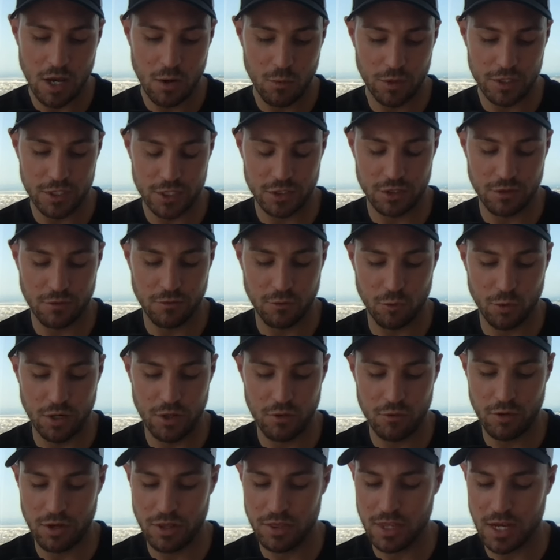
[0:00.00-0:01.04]
Which is your
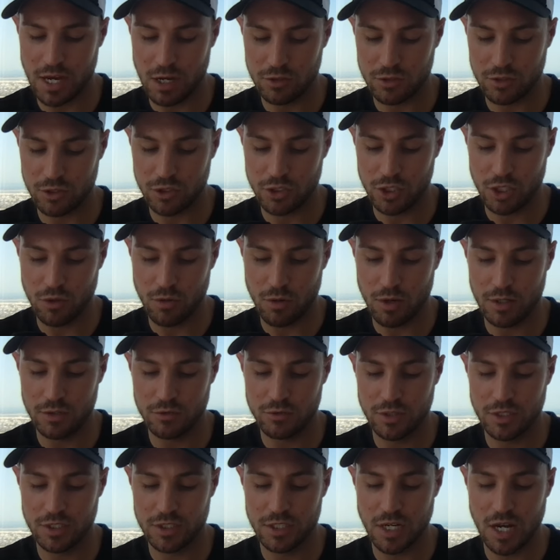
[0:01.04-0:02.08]

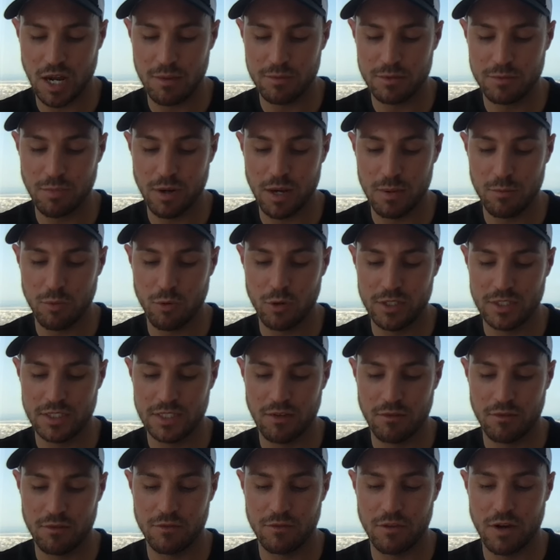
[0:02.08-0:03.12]
43,200 times by
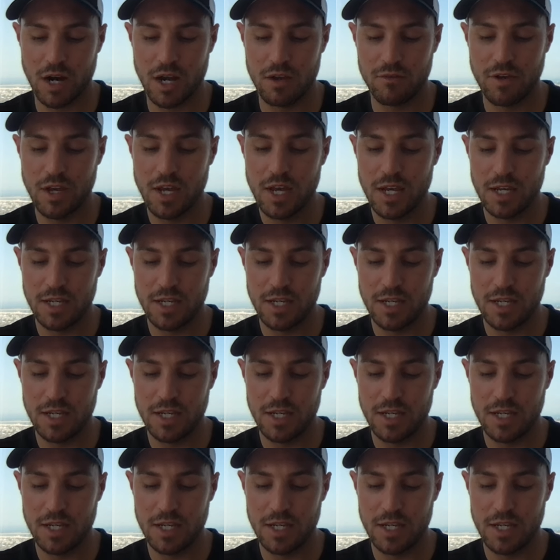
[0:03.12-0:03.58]
0.75